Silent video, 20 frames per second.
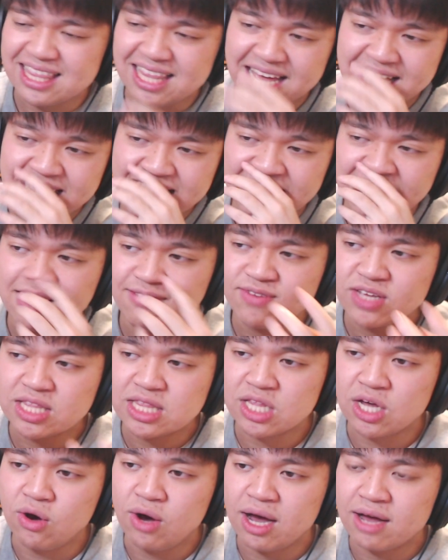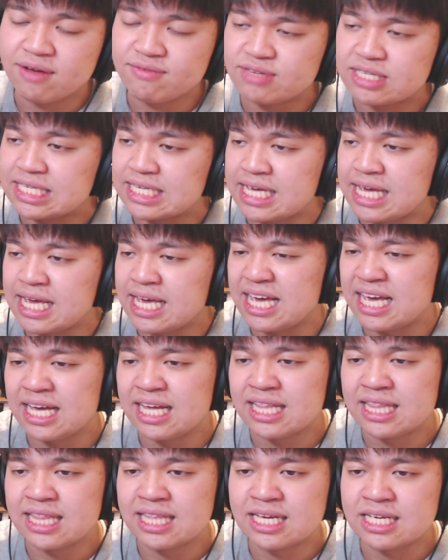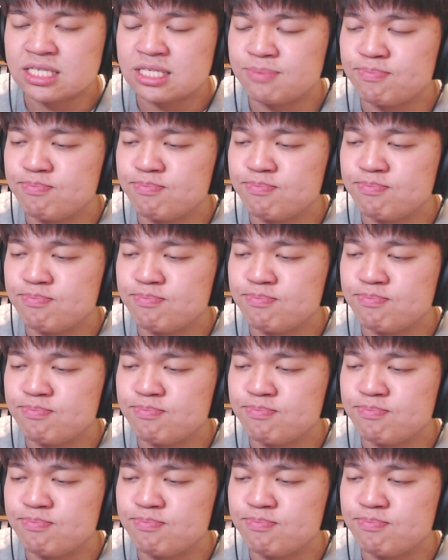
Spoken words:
Like, even though I've seen this